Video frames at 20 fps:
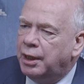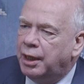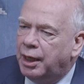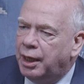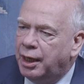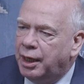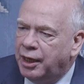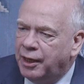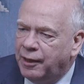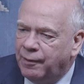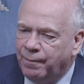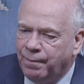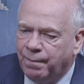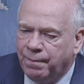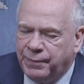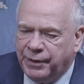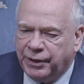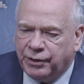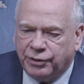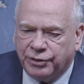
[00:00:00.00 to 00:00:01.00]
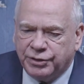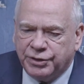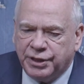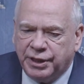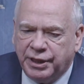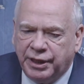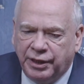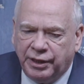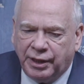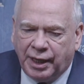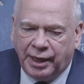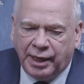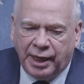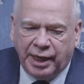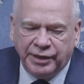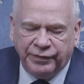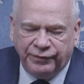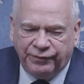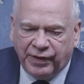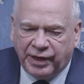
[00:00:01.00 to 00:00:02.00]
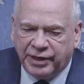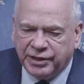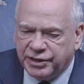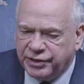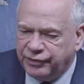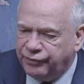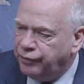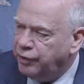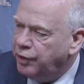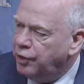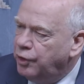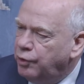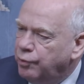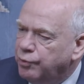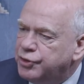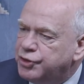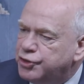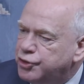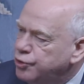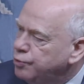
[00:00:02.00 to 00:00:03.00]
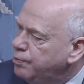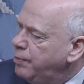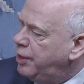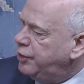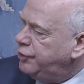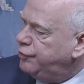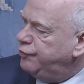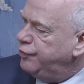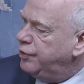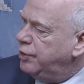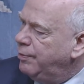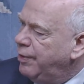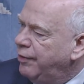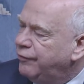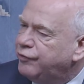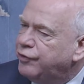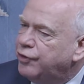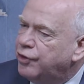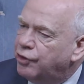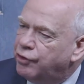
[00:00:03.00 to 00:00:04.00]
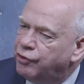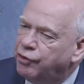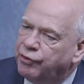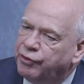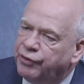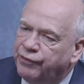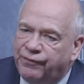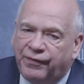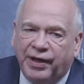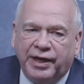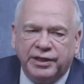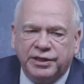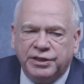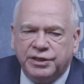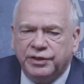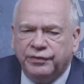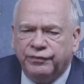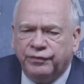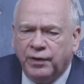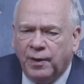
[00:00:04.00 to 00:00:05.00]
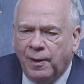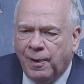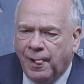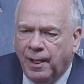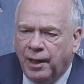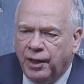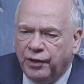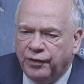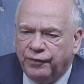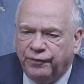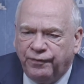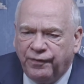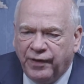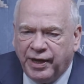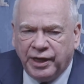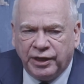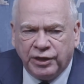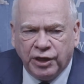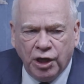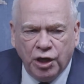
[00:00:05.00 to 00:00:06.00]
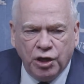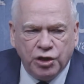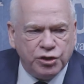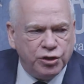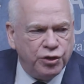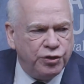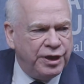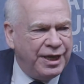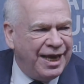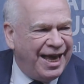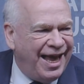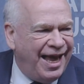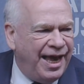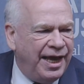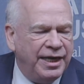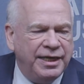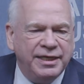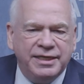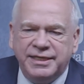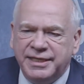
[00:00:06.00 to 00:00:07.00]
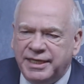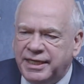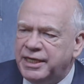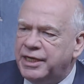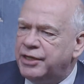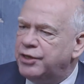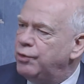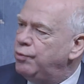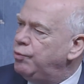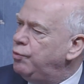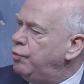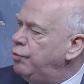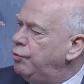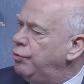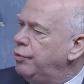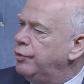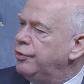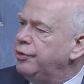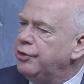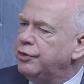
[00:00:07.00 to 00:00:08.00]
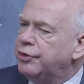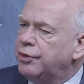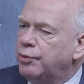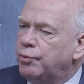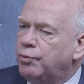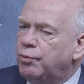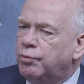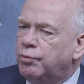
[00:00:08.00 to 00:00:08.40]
um, because the Allied offensive was too much for them after their own offensive had failed. So the idea that war, that, that,